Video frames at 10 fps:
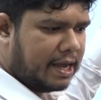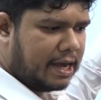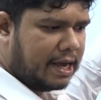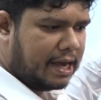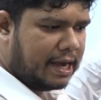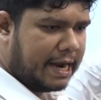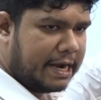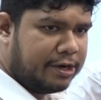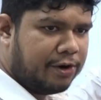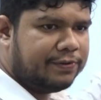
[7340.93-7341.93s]

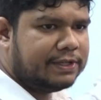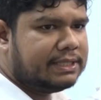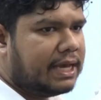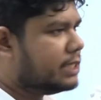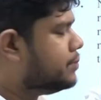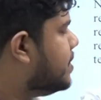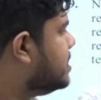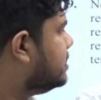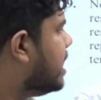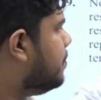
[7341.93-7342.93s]
head office
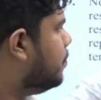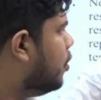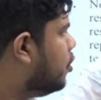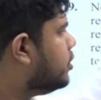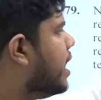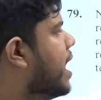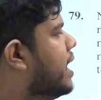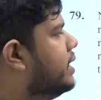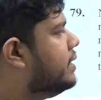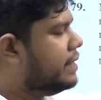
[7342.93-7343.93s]
expense are more
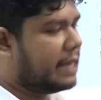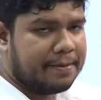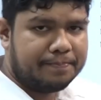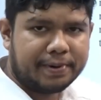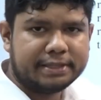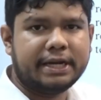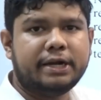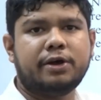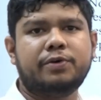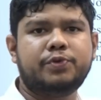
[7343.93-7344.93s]
than
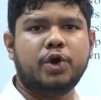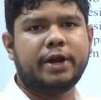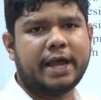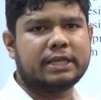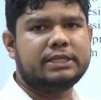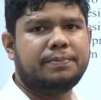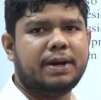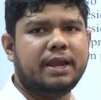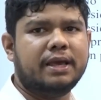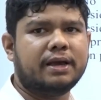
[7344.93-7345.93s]
10% of your
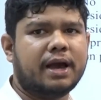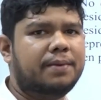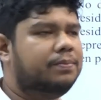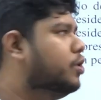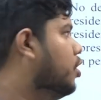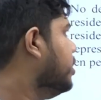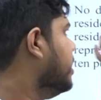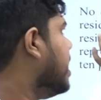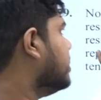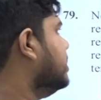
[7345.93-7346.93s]
taxable income, no
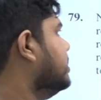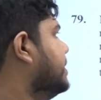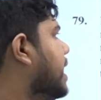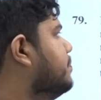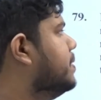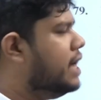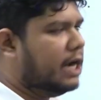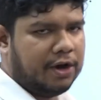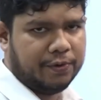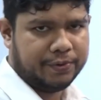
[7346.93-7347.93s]
deduction shall be
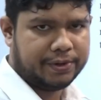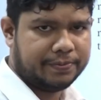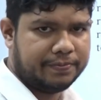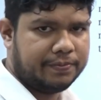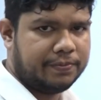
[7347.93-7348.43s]
allowed,